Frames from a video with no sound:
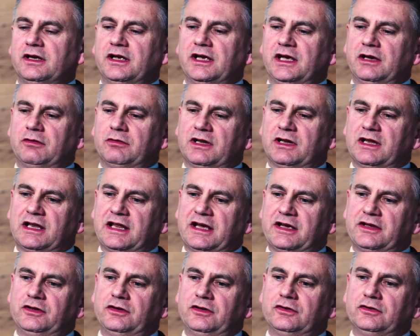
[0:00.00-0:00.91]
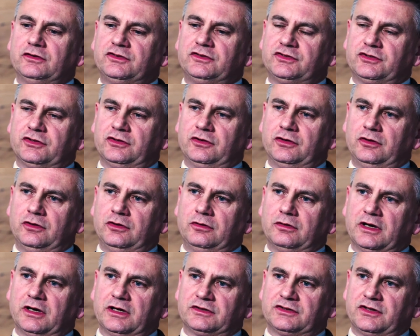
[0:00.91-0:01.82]
it will allow you
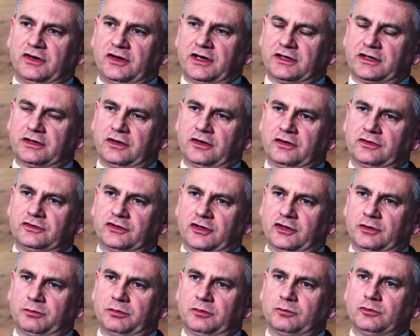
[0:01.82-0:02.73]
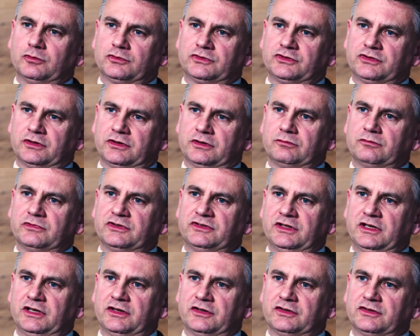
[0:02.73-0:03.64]
to diagnose urban water
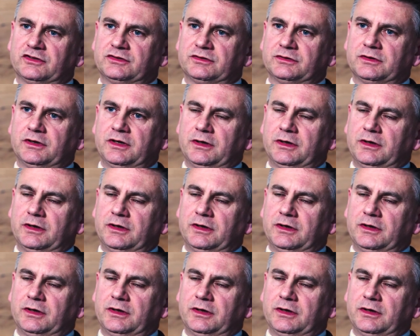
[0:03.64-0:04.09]
resilience.